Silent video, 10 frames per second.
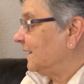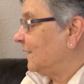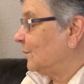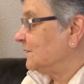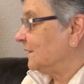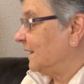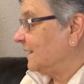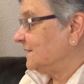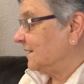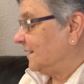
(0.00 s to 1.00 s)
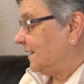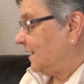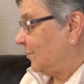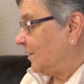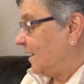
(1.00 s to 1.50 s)
It was a lesson
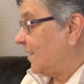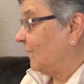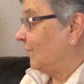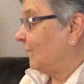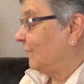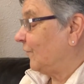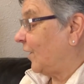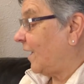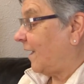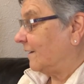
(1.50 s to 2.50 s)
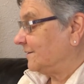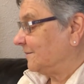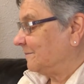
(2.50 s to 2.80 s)
he would never forget.